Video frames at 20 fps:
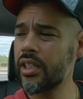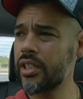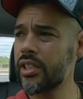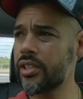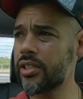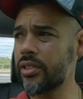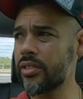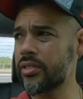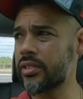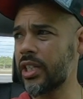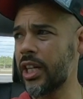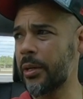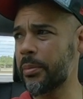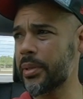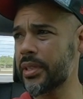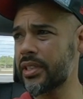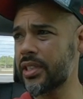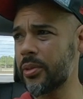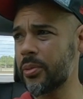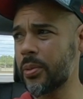certain
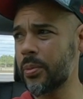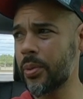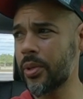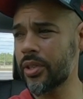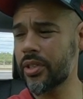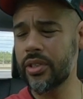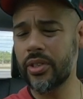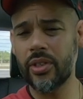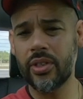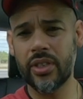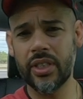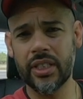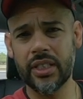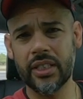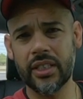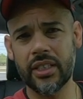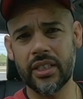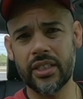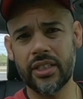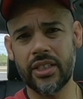topics they were working
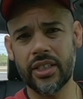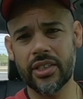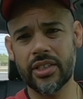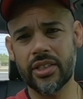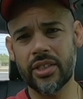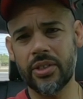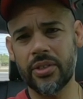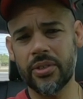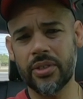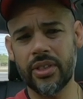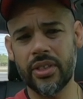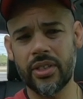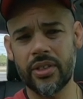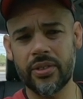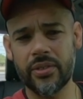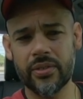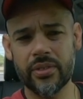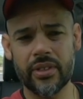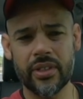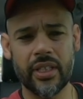on, just so you
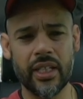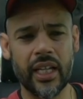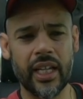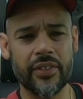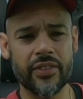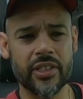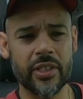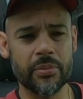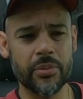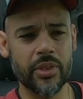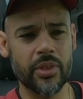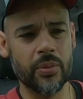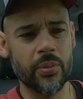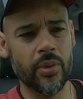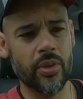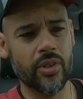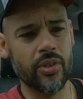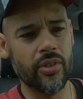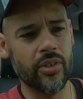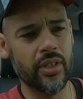know they have something to
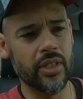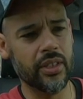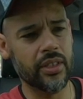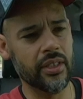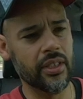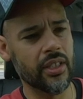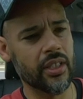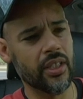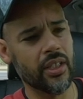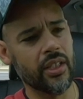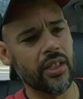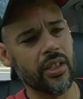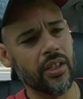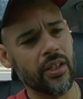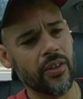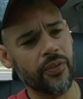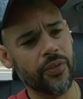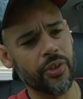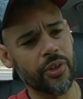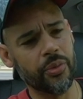work on
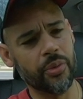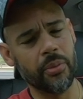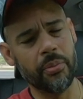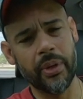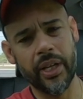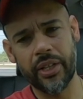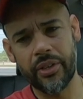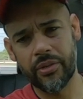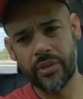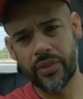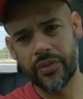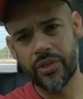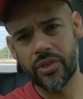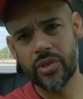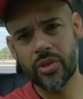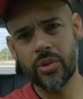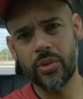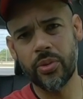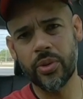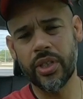for the remainder of the
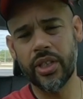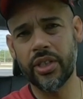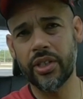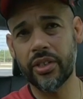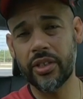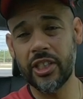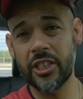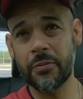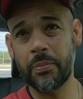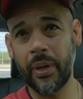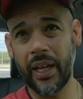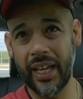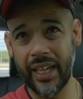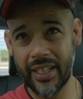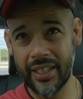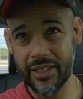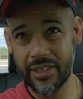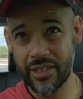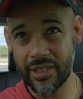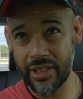school year. These
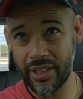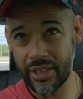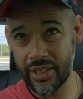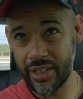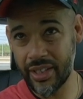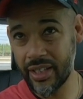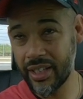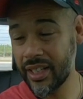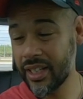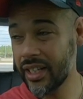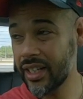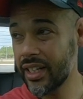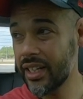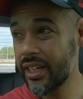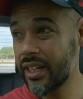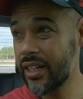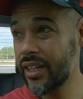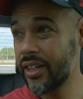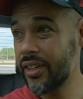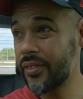packets are
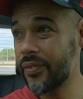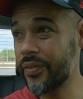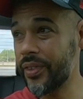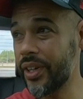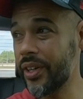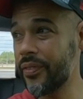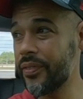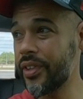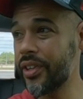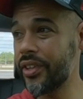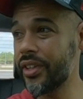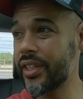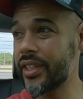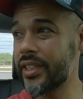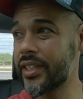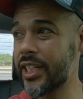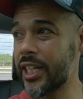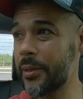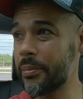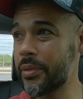very, very
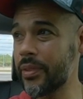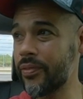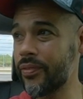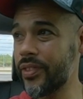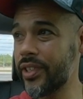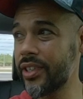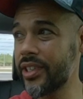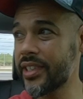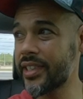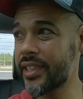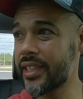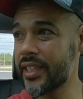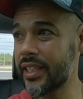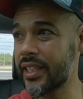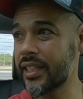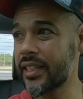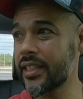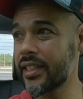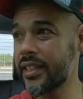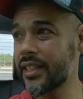in depth and very
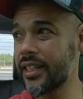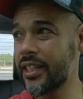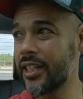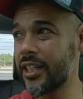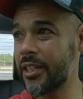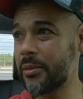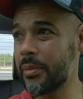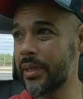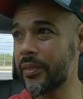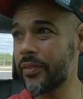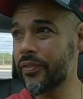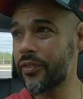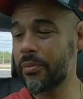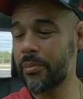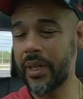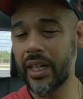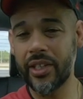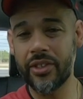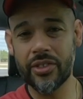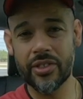thick. Um, from
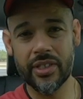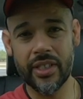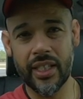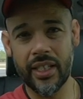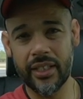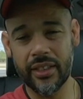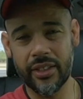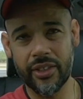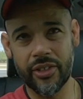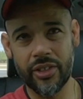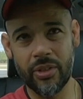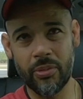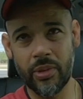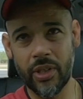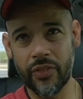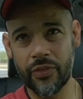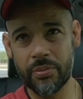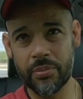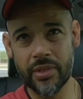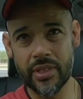my understanding, they're
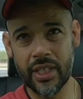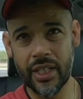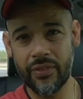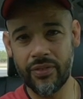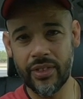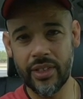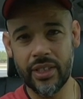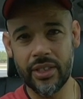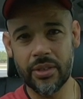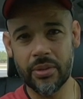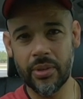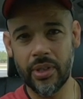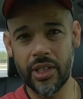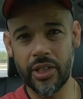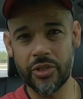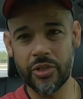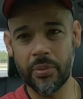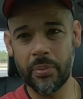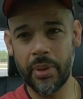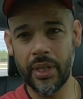anywhere from 70 to
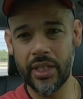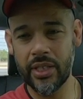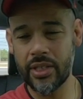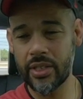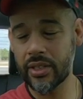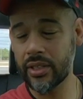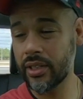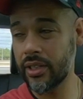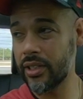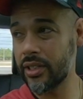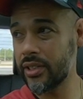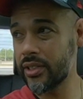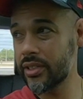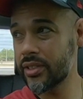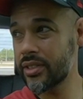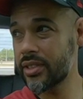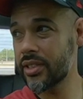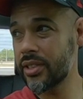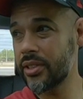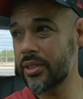100 pages
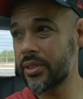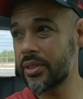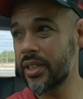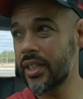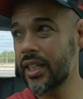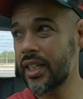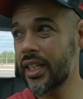long. So